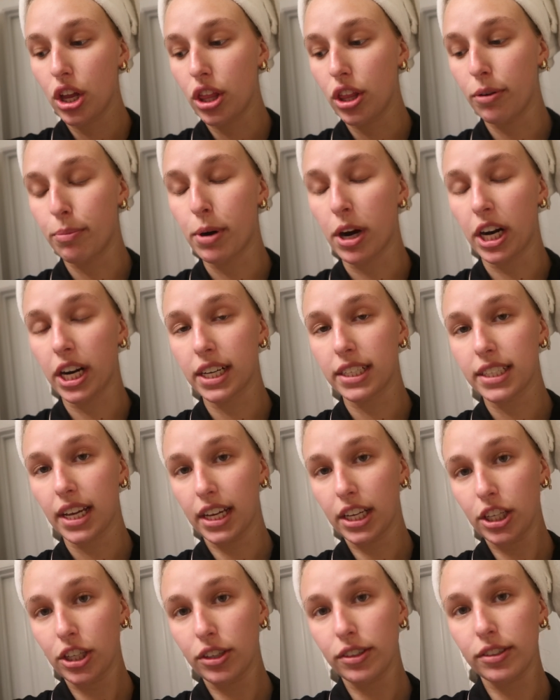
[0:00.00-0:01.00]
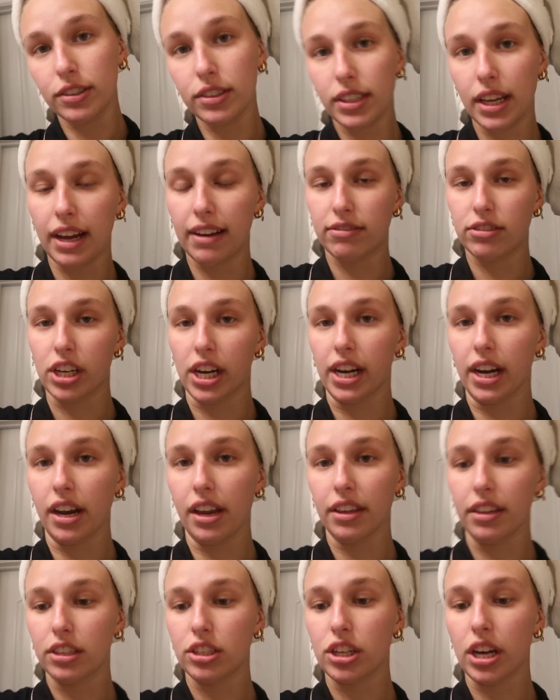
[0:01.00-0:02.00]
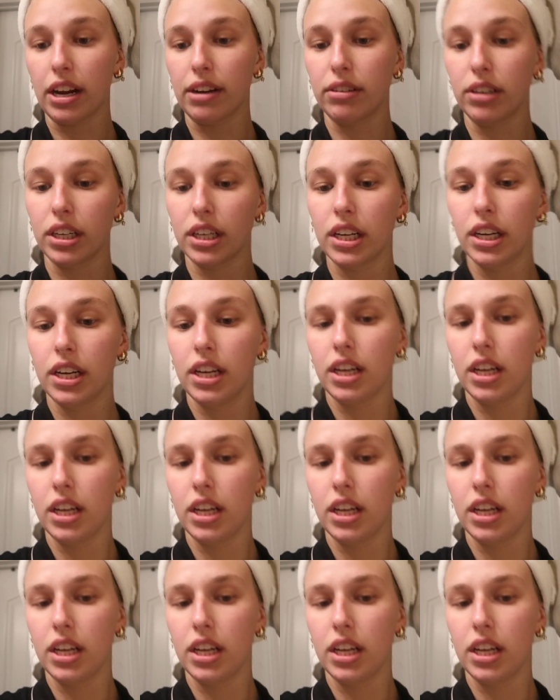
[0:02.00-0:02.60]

the products I use after I get out of the shower.